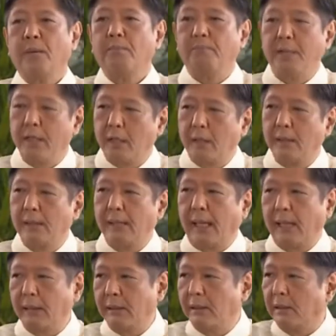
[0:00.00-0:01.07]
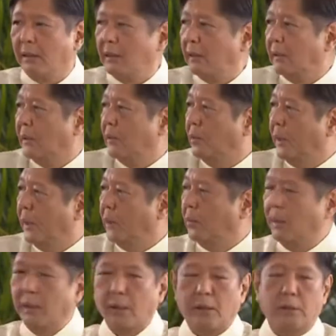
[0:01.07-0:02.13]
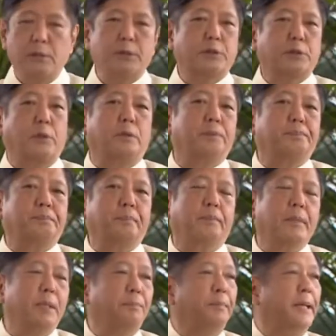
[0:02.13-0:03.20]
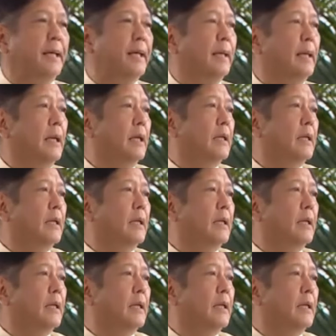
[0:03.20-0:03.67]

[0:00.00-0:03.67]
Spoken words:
Beyond that, we will also be